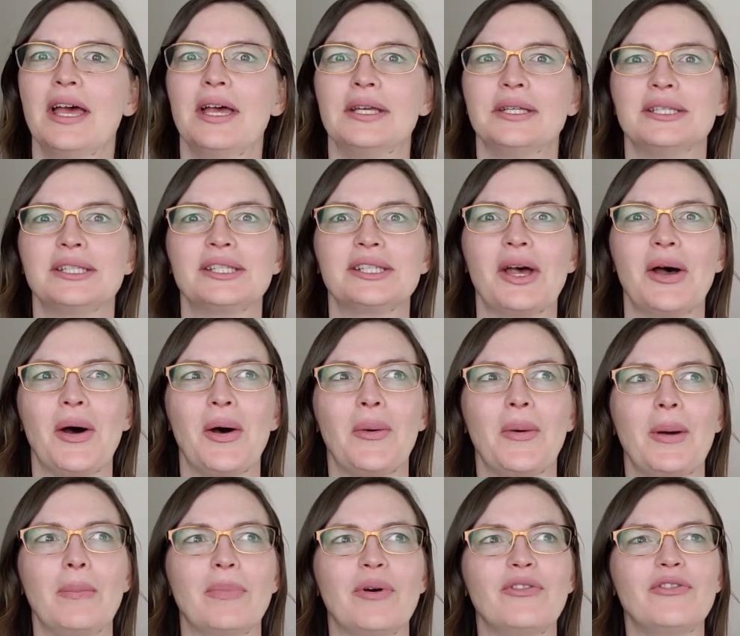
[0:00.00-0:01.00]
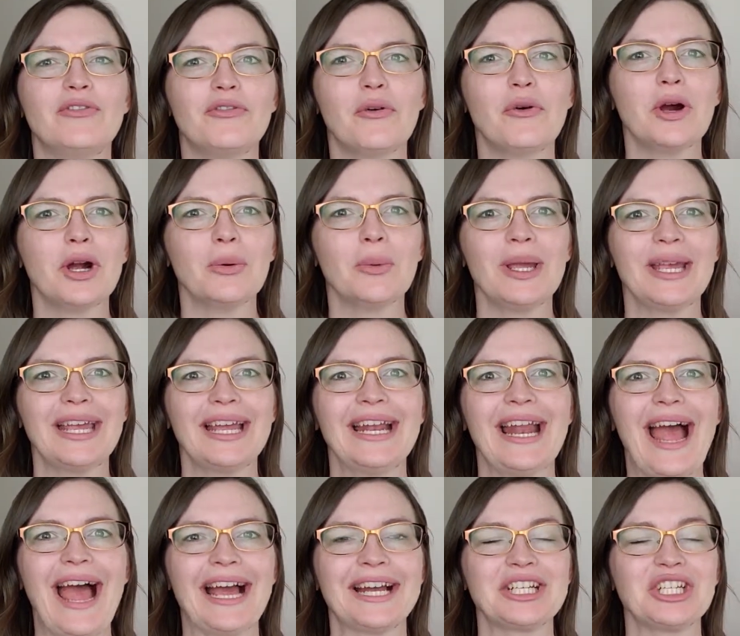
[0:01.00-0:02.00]
So before we can
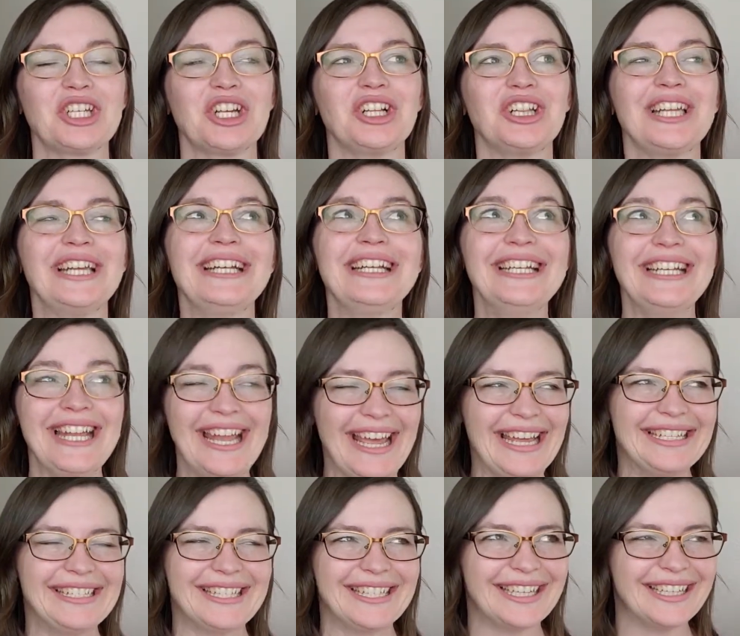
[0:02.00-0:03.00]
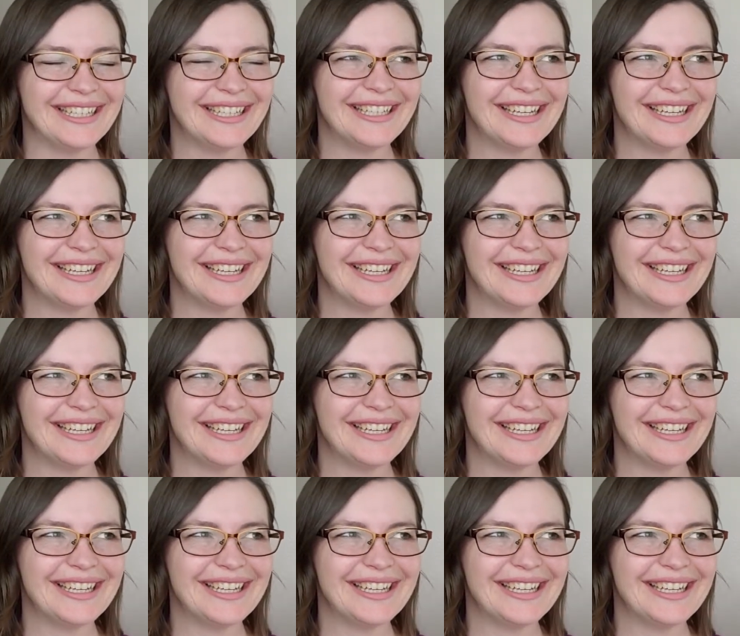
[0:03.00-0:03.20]
actually knit,